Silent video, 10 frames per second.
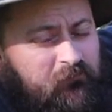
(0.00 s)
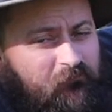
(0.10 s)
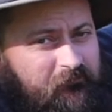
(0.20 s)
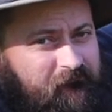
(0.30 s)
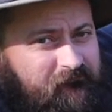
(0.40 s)

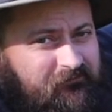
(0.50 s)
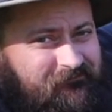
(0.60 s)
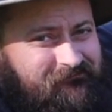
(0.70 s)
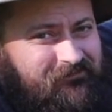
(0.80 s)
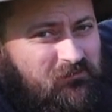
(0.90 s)

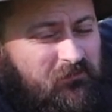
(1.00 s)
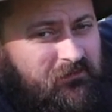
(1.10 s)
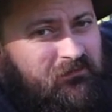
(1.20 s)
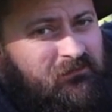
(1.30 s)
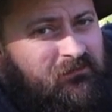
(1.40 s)
1.6
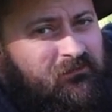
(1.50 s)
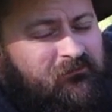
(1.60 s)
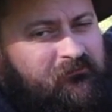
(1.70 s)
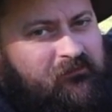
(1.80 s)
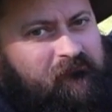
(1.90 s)
dB.
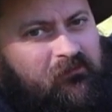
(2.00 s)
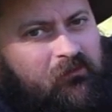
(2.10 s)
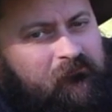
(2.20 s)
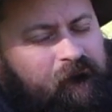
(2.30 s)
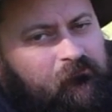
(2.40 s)
That's
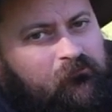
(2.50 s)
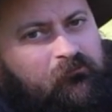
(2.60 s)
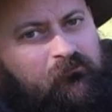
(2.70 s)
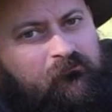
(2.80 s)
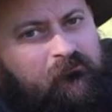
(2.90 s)
going
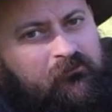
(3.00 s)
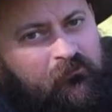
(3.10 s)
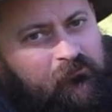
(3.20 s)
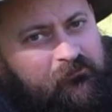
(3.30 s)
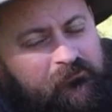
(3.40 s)
to the
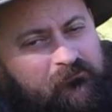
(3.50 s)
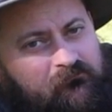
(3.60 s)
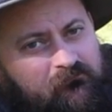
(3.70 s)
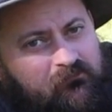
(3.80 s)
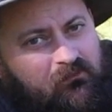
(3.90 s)
Uniden
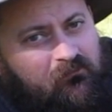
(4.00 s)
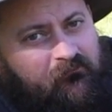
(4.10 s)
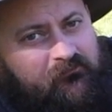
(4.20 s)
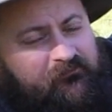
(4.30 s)
on the